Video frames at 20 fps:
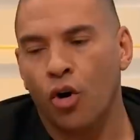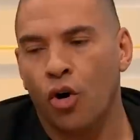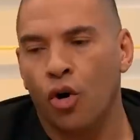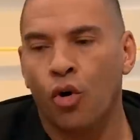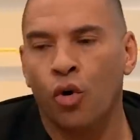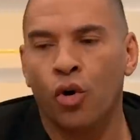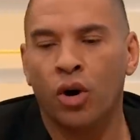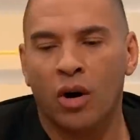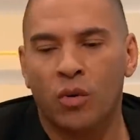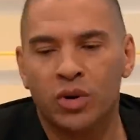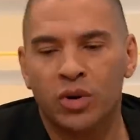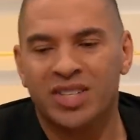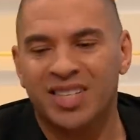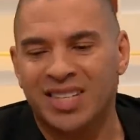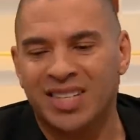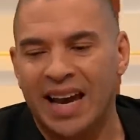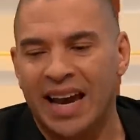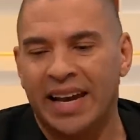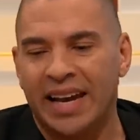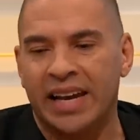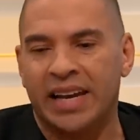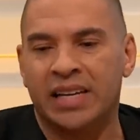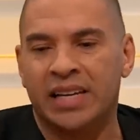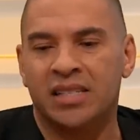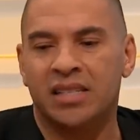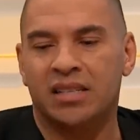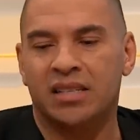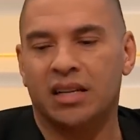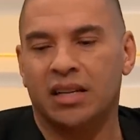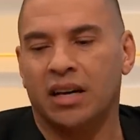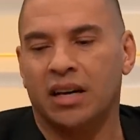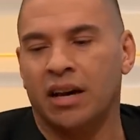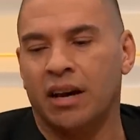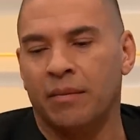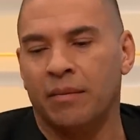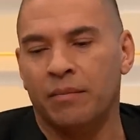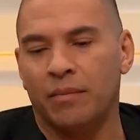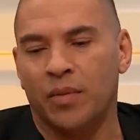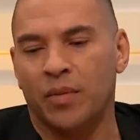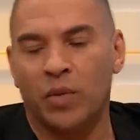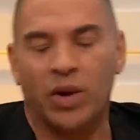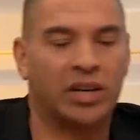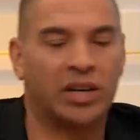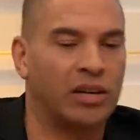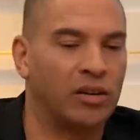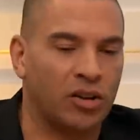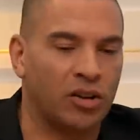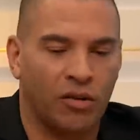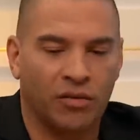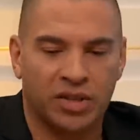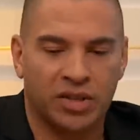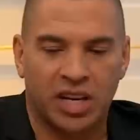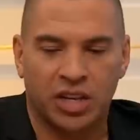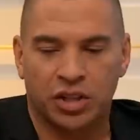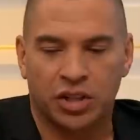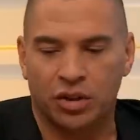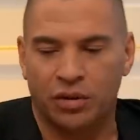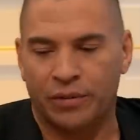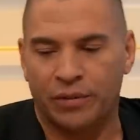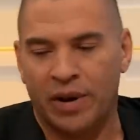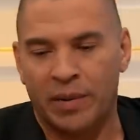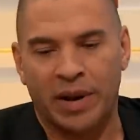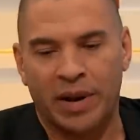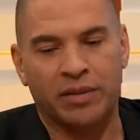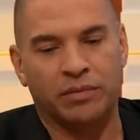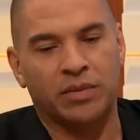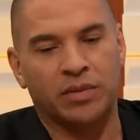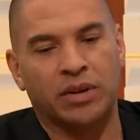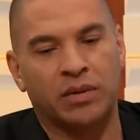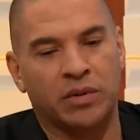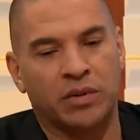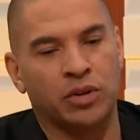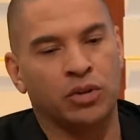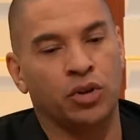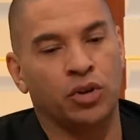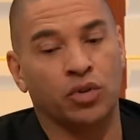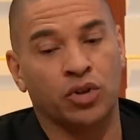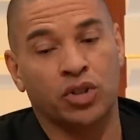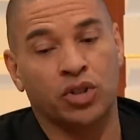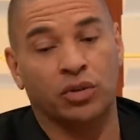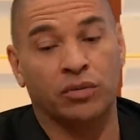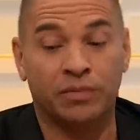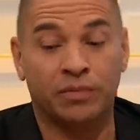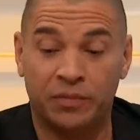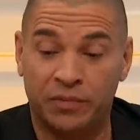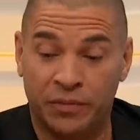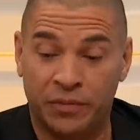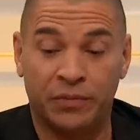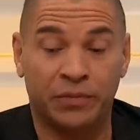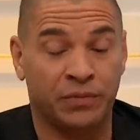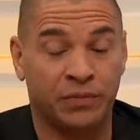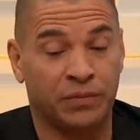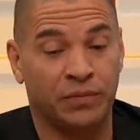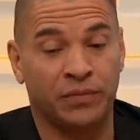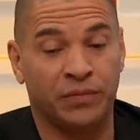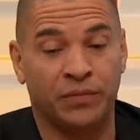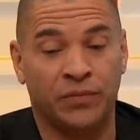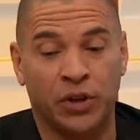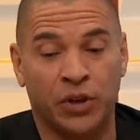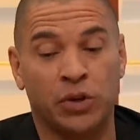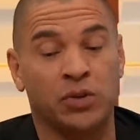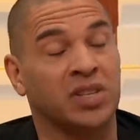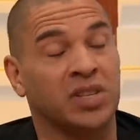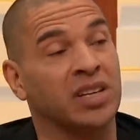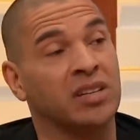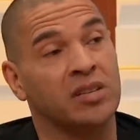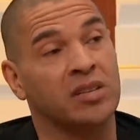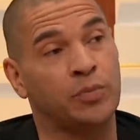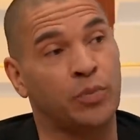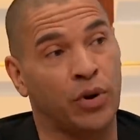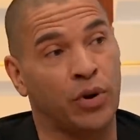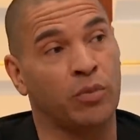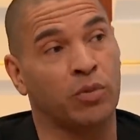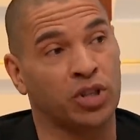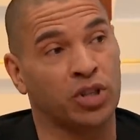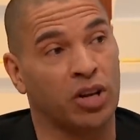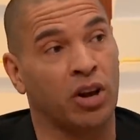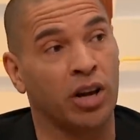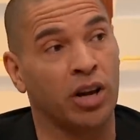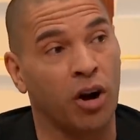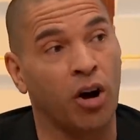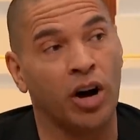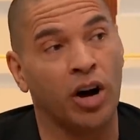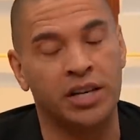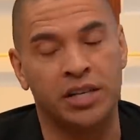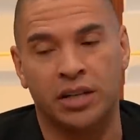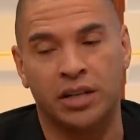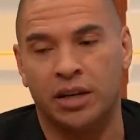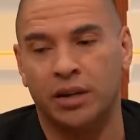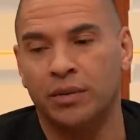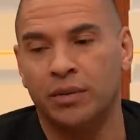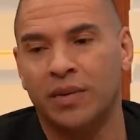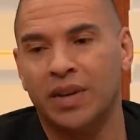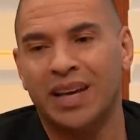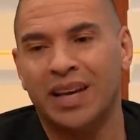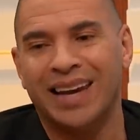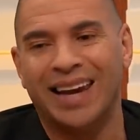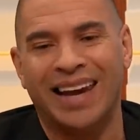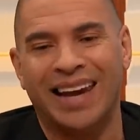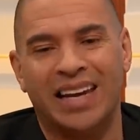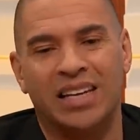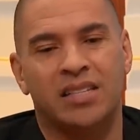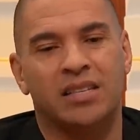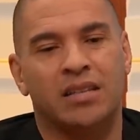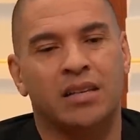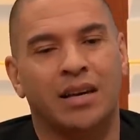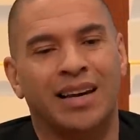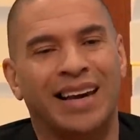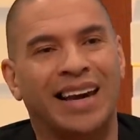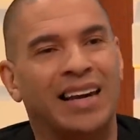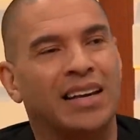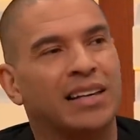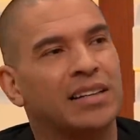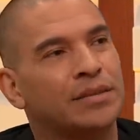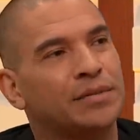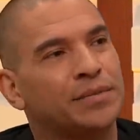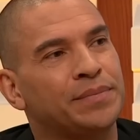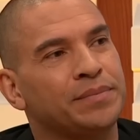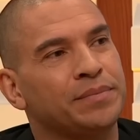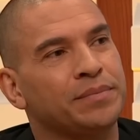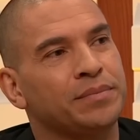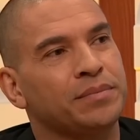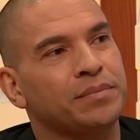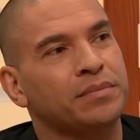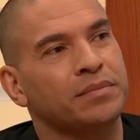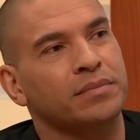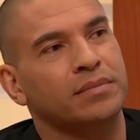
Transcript: up on Good Morning Britain to talk about his experience with depression Morgan tried to backtrack, briefly, but also claimed celebs